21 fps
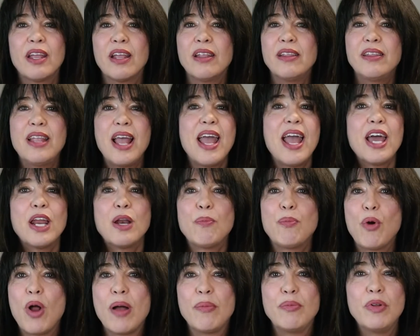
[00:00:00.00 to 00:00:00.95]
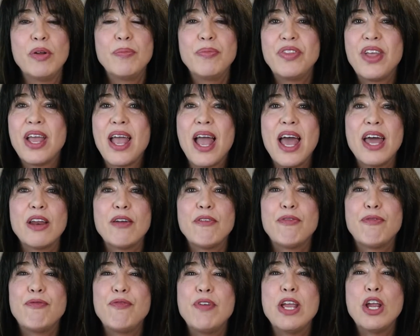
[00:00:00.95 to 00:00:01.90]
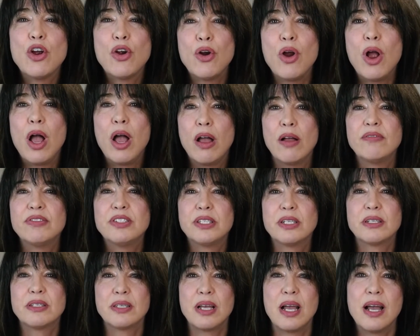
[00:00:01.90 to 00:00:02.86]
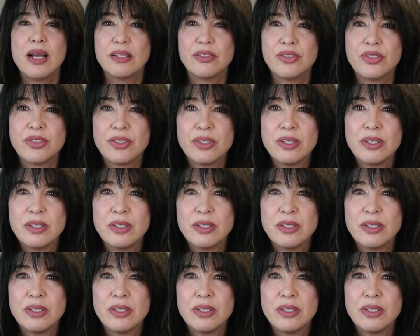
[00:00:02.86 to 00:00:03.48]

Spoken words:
they had a problem. They had a fear of success.